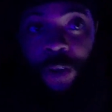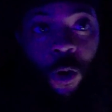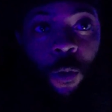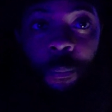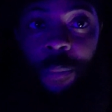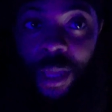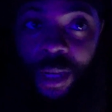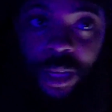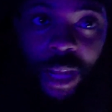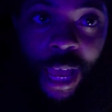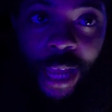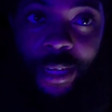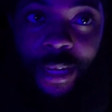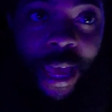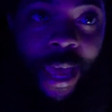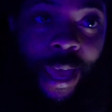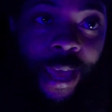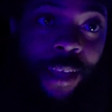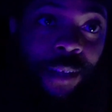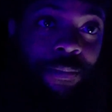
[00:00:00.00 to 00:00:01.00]
know Midnight
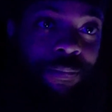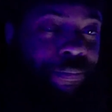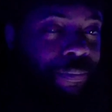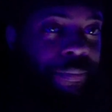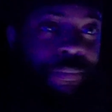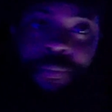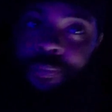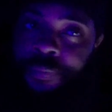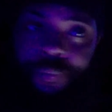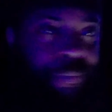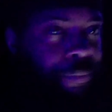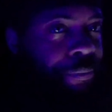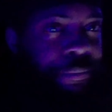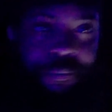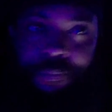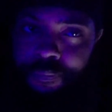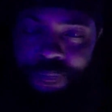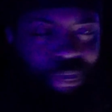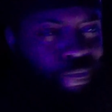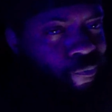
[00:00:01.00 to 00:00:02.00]
died.
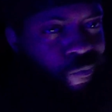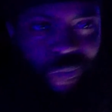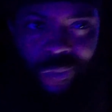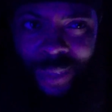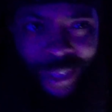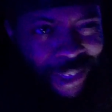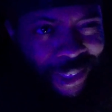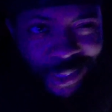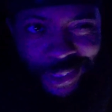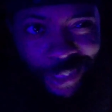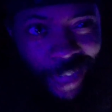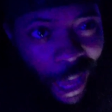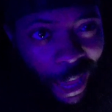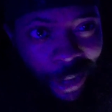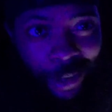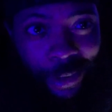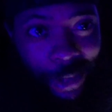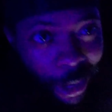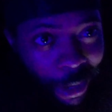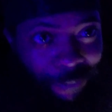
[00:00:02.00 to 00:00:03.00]
It's
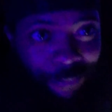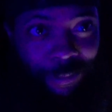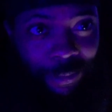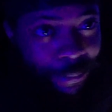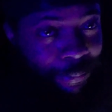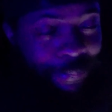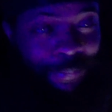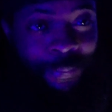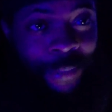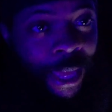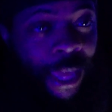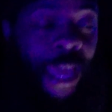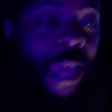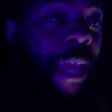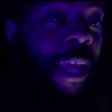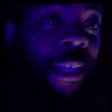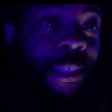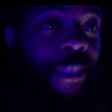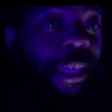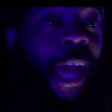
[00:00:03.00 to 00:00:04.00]
not enough.
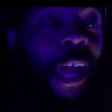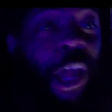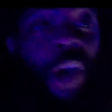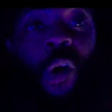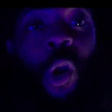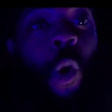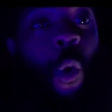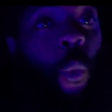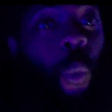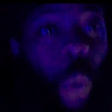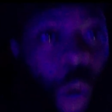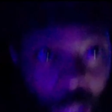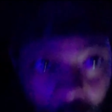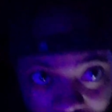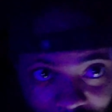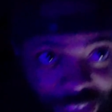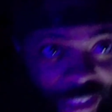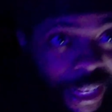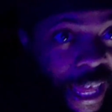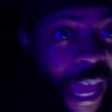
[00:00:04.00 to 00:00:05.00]
One of
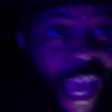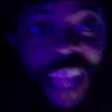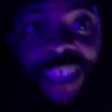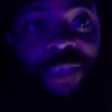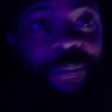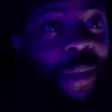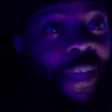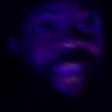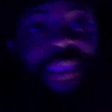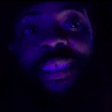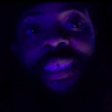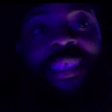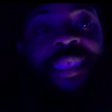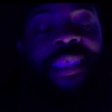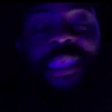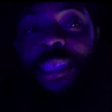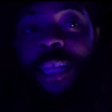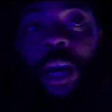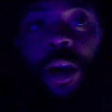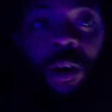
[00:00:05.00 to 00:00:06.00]
his classmates
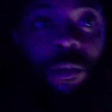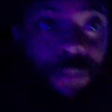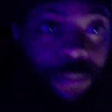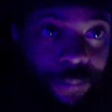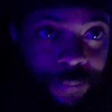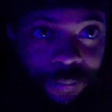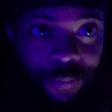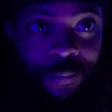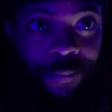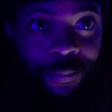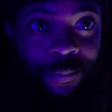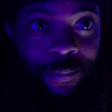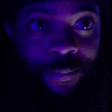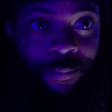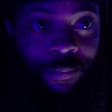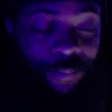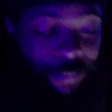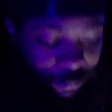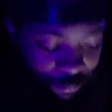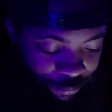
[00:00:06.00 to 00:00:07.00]
needs to go.
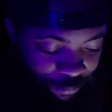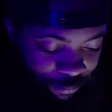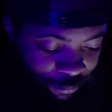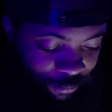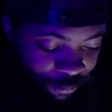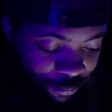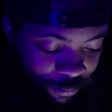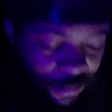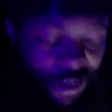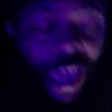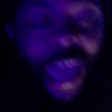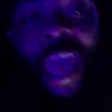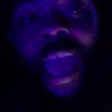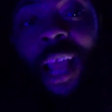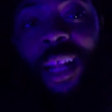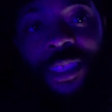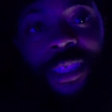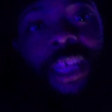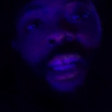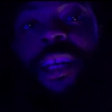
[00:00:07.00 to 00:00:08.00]

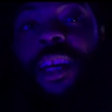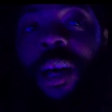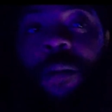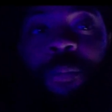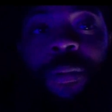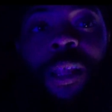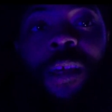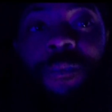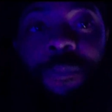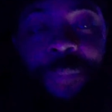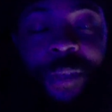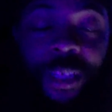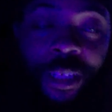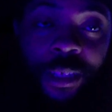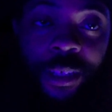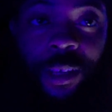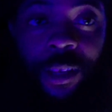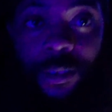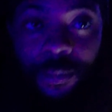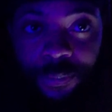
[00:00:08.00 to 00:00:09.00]
Actually, a couple of them need
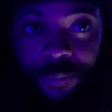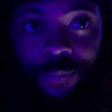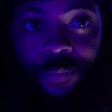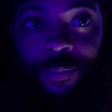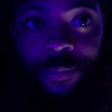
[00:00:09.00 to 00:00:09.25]
to go.